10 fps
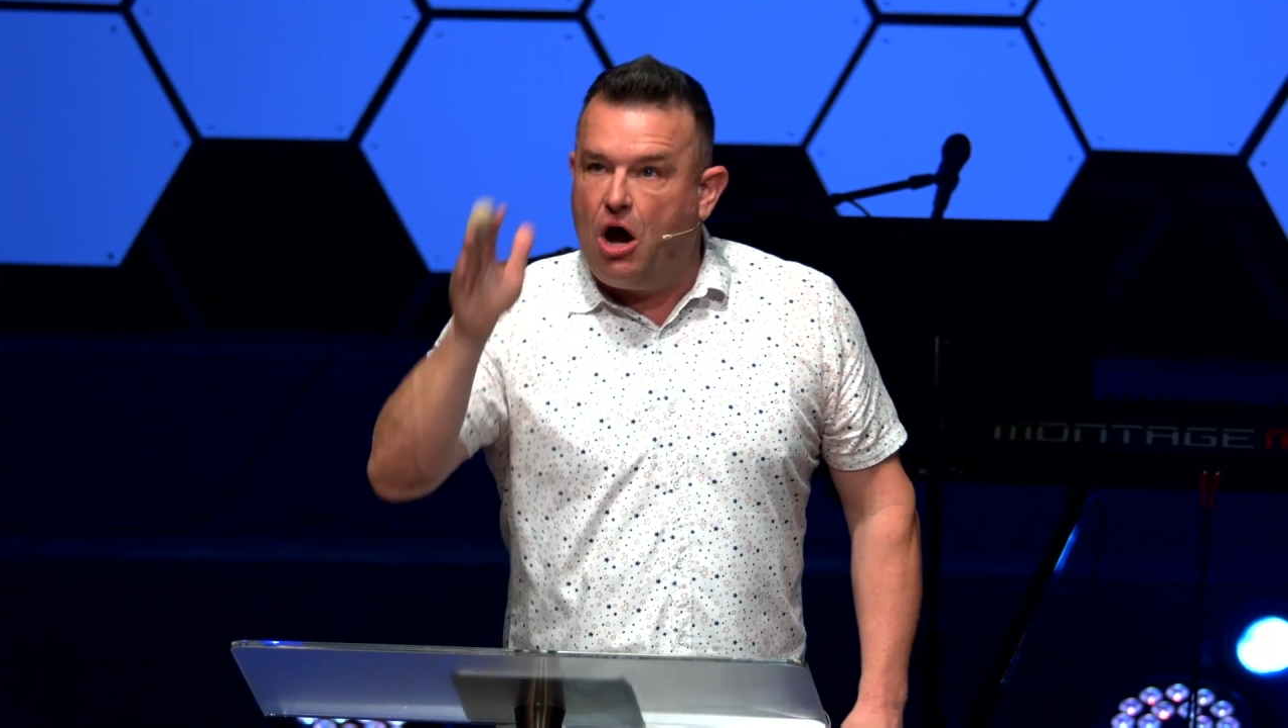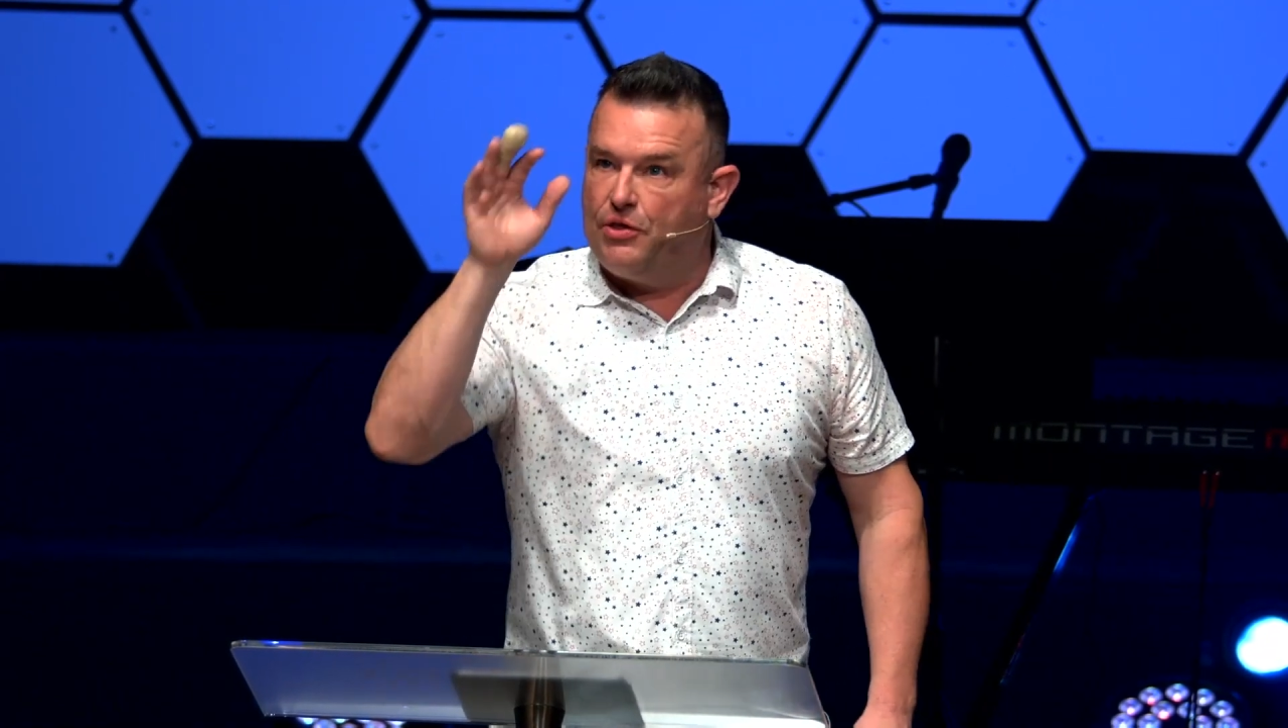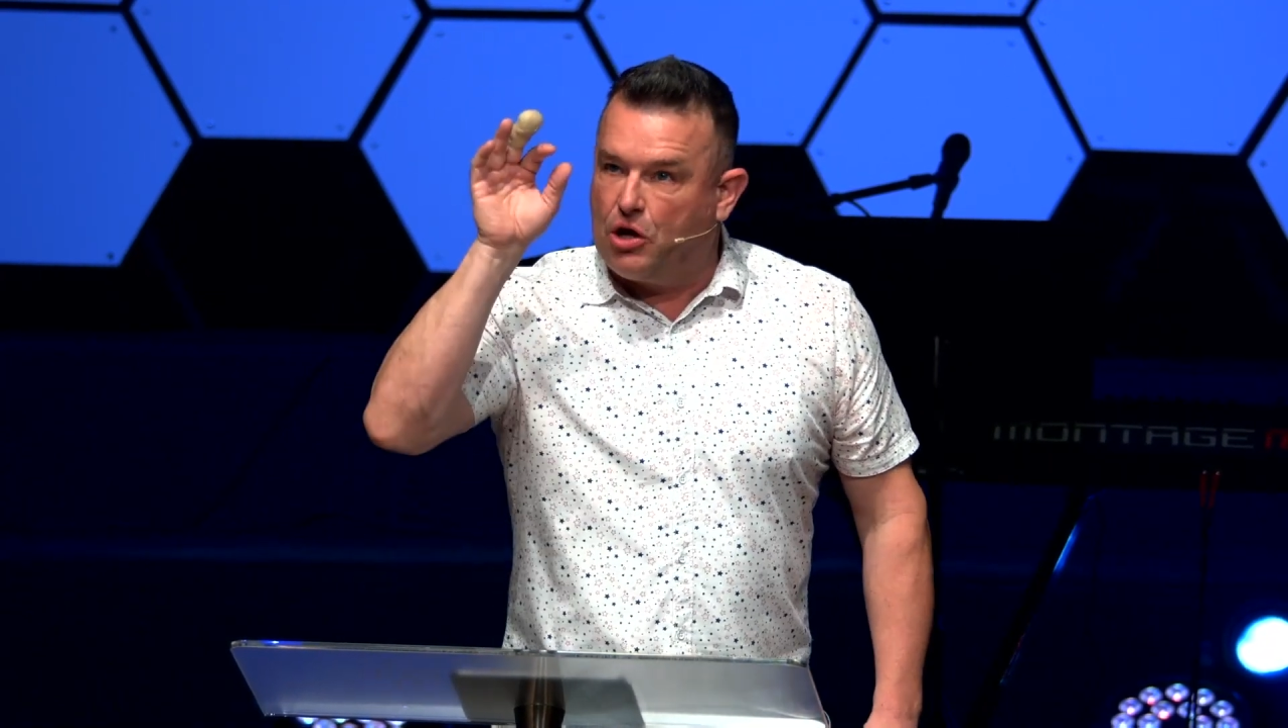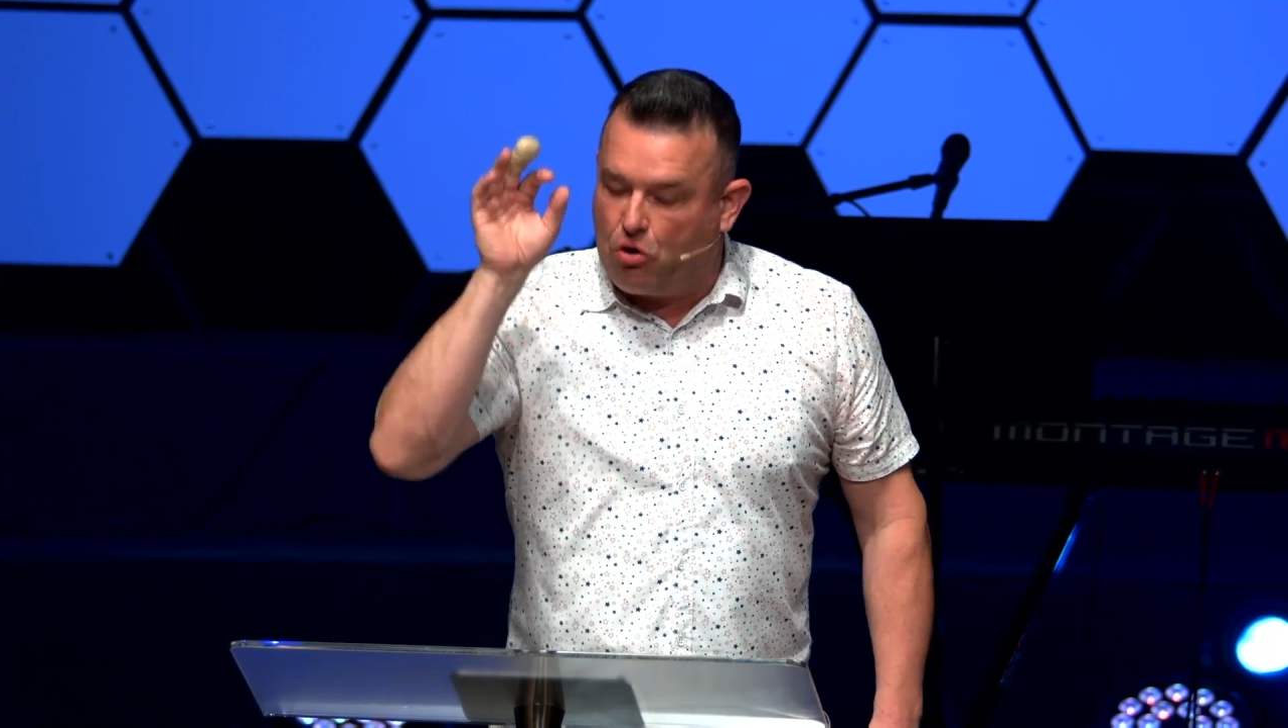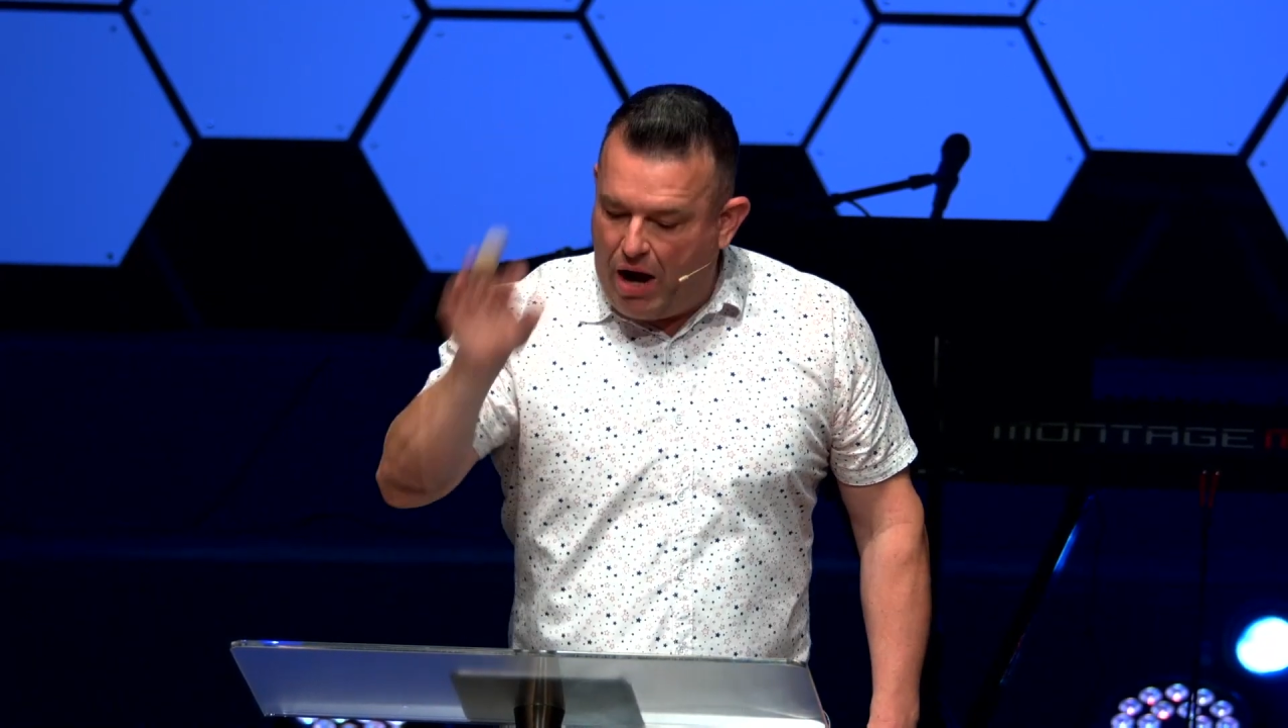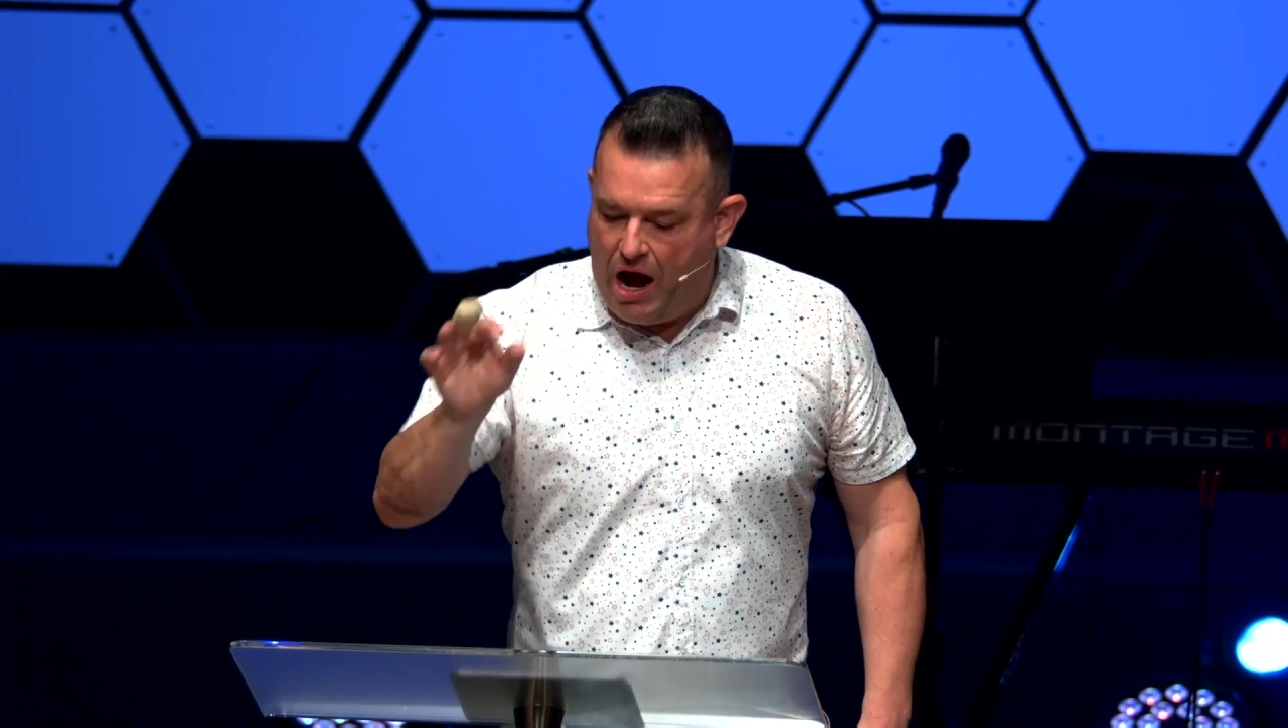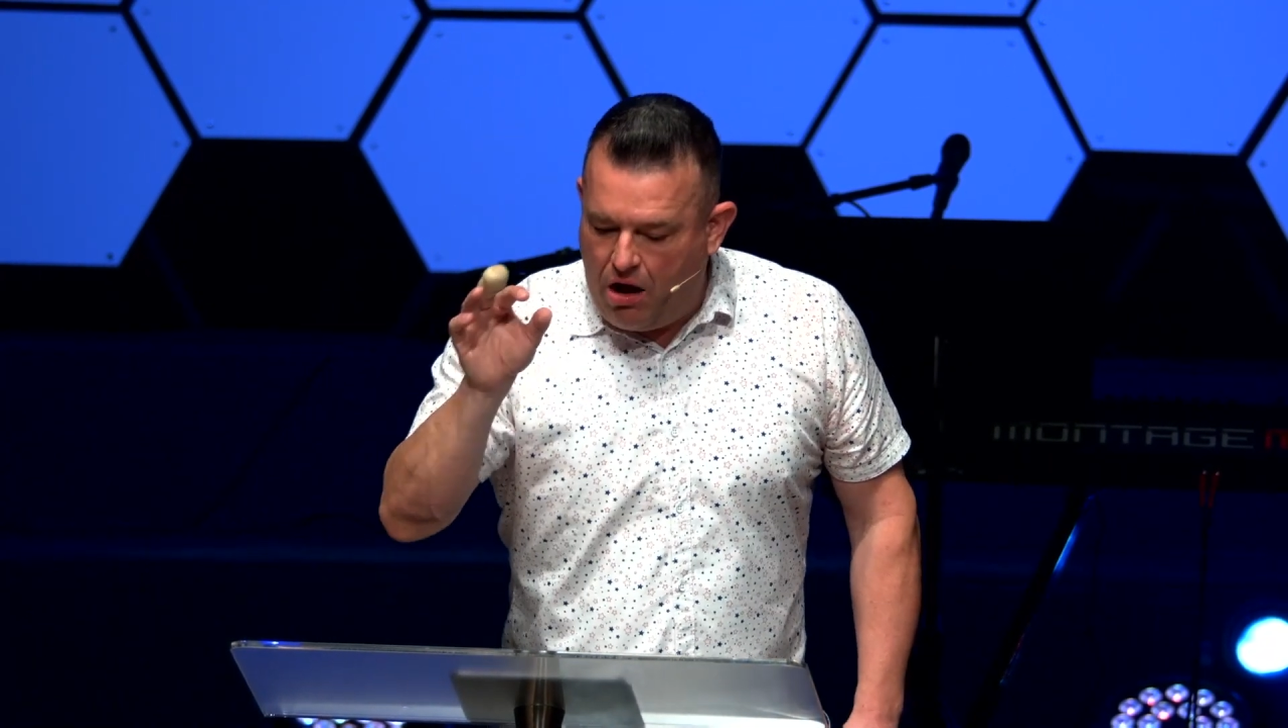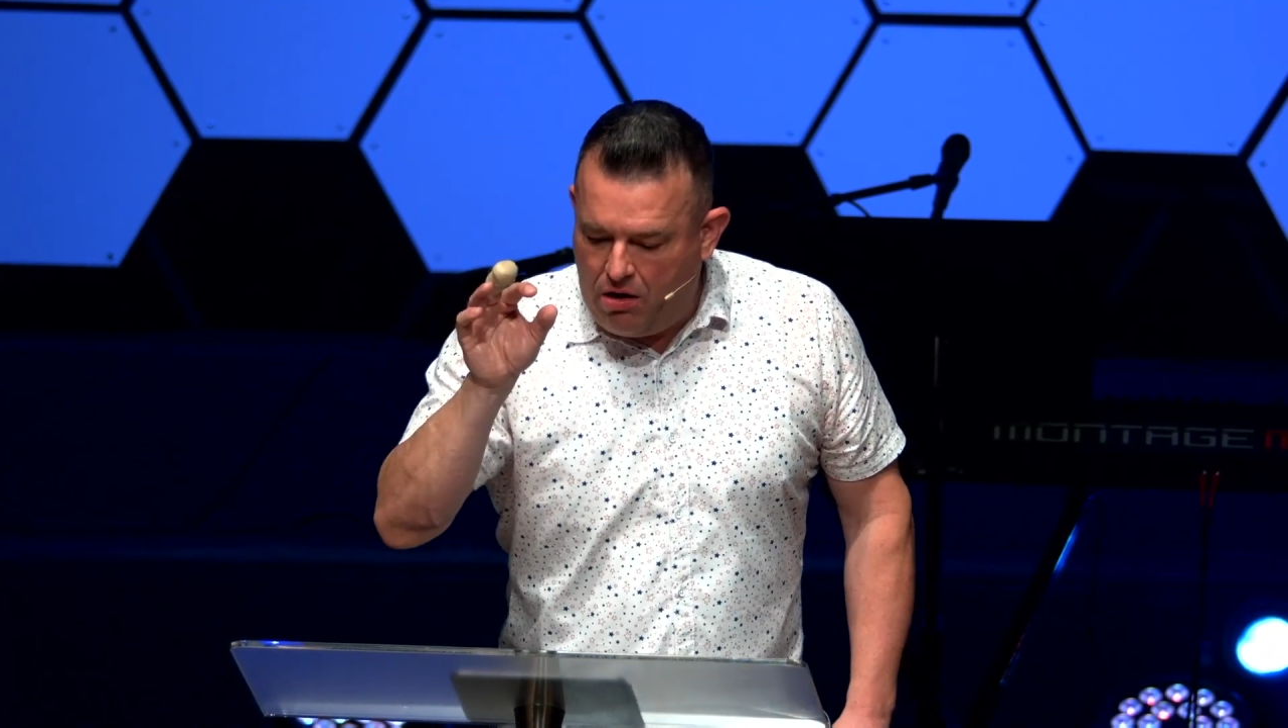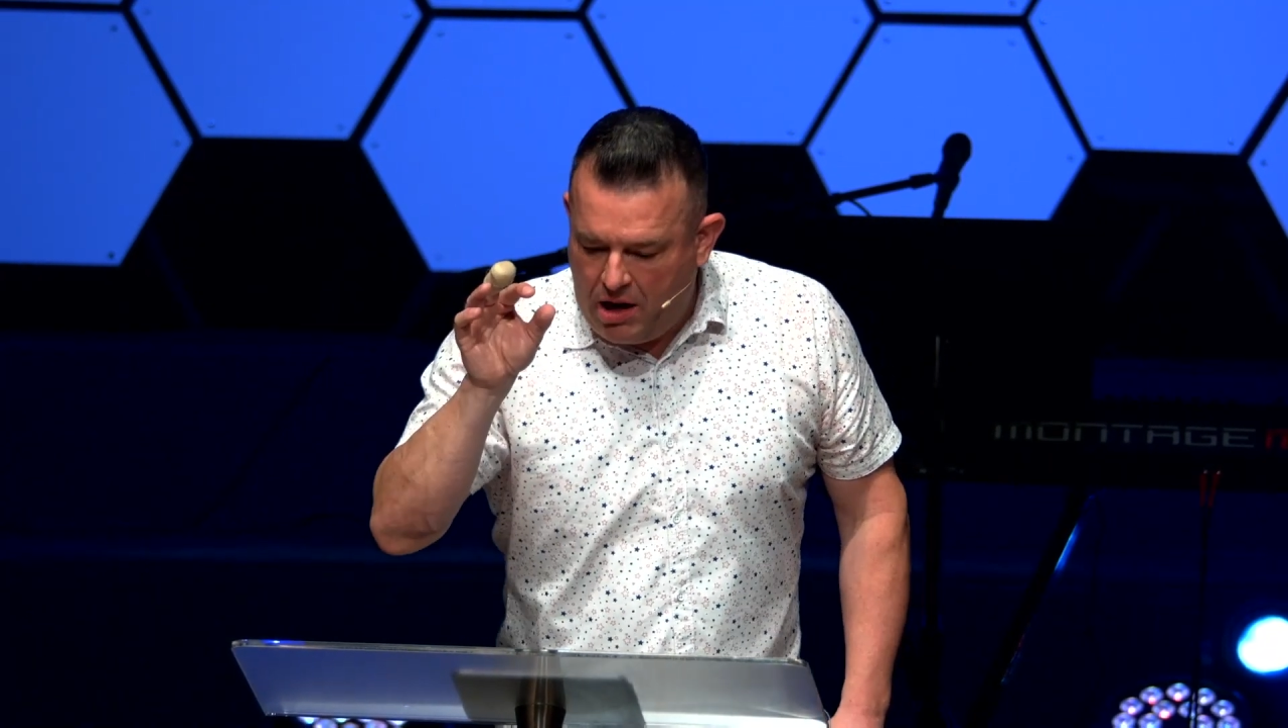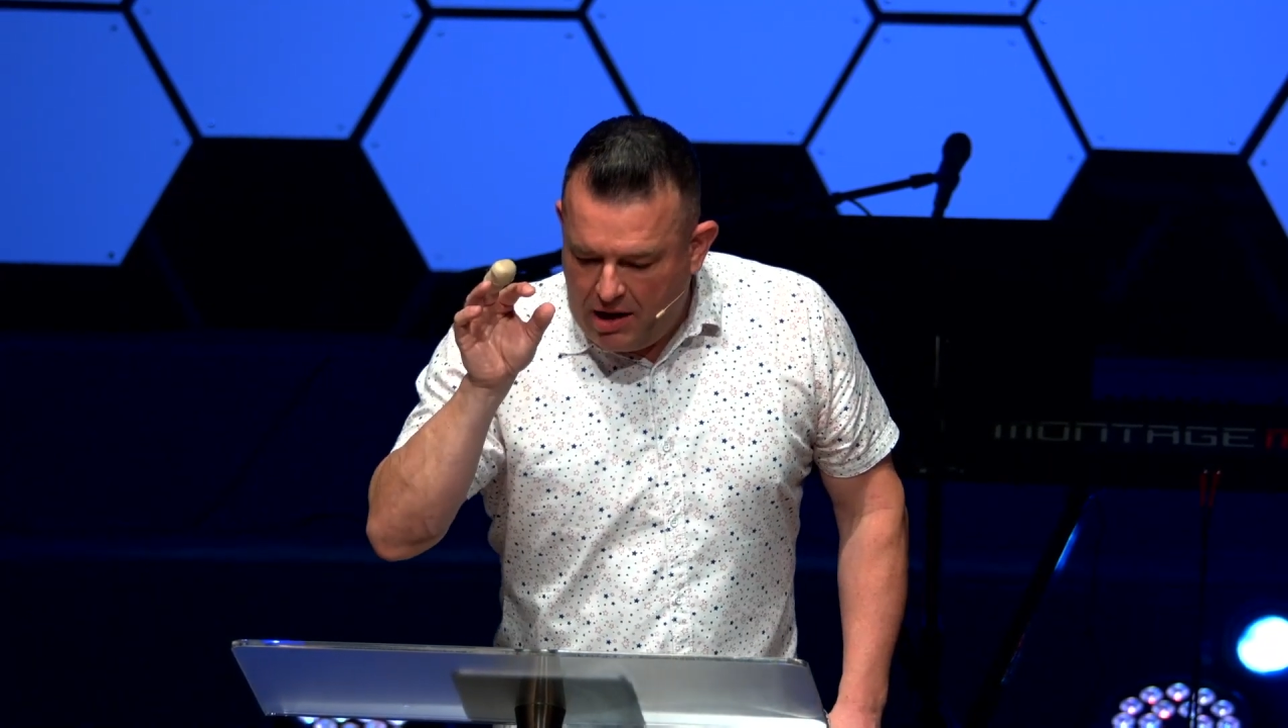on the
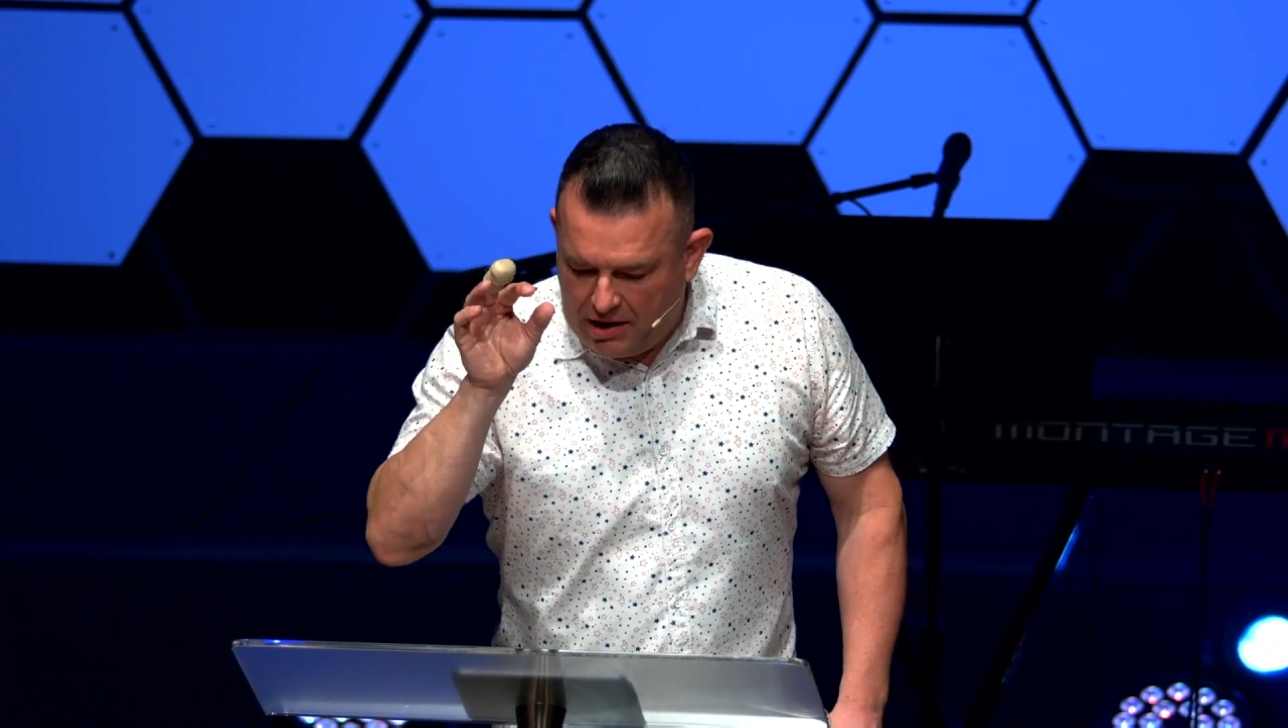ground